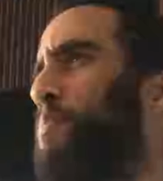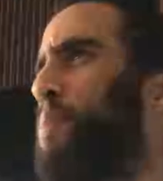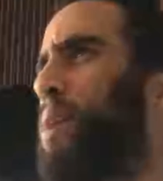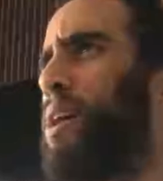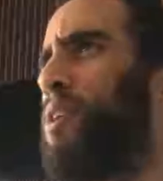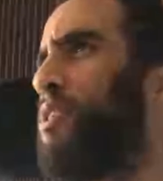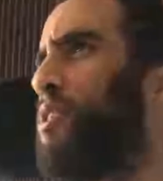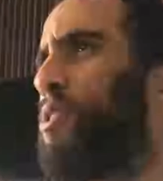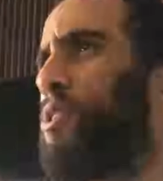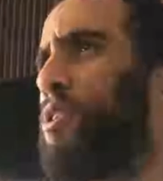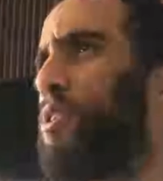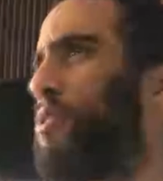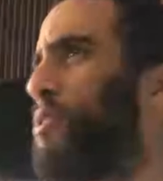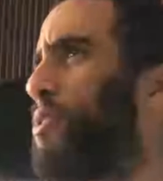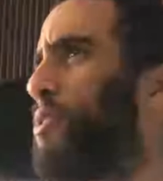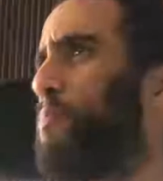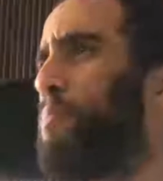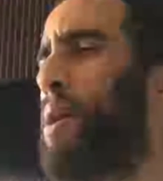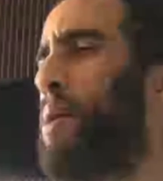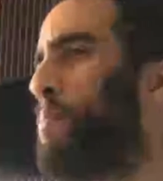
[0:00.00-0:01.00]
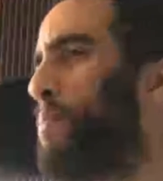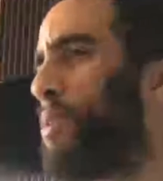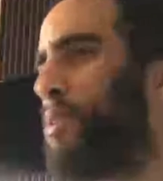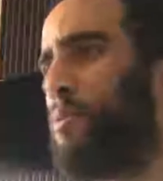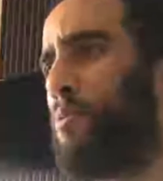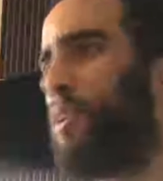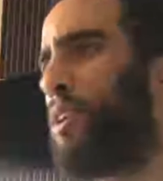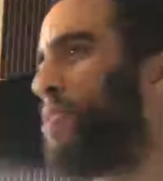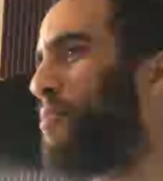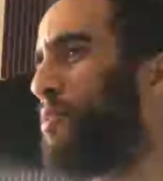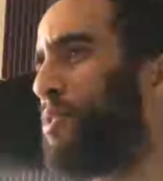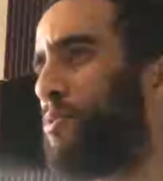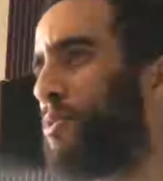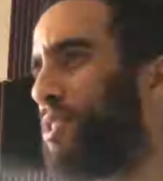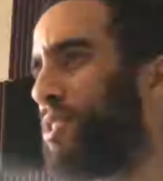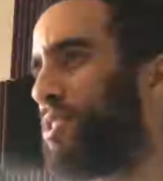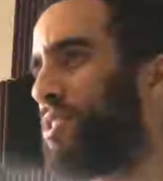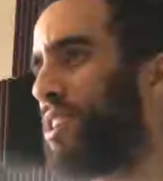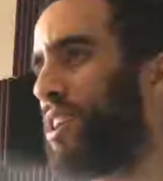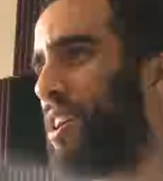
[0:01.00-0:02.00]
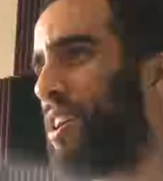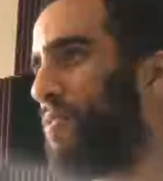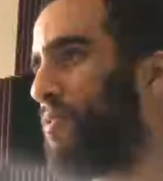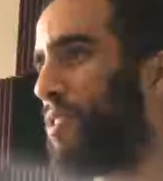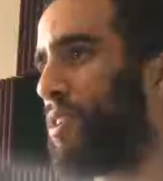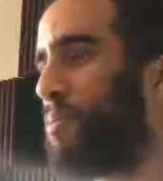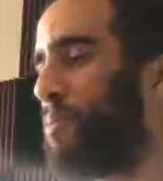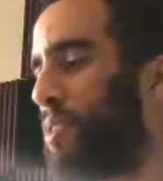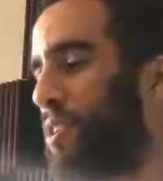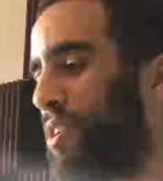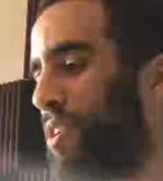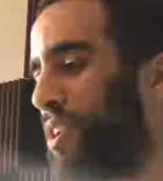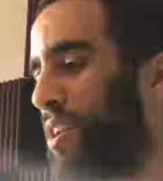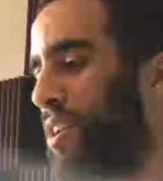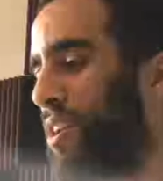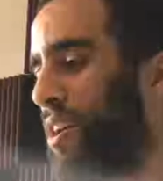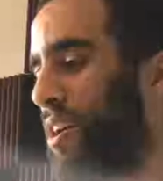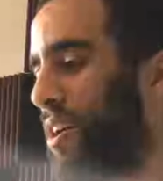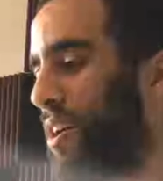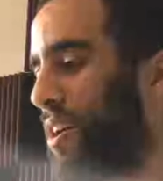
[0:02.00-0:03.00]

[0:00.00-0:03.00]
pillar or member or whatever you want to say of the community.